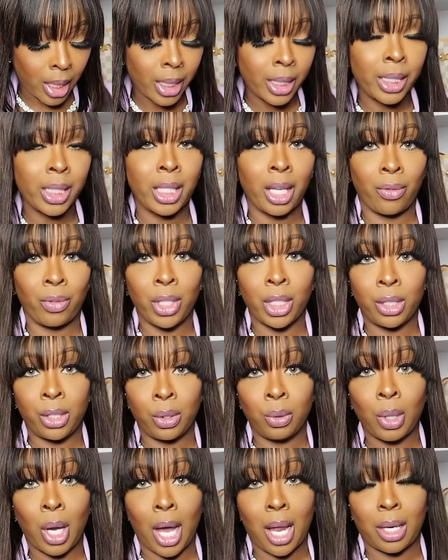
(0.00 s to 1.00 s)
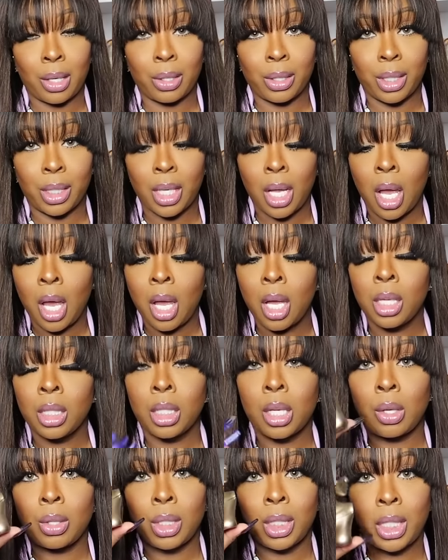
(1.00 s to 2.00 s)
$72.
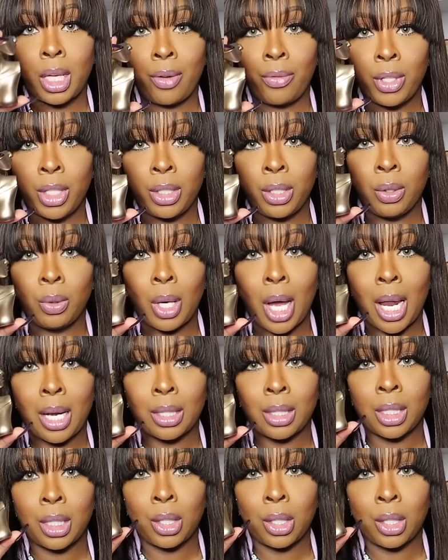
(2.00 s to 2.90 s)
So $72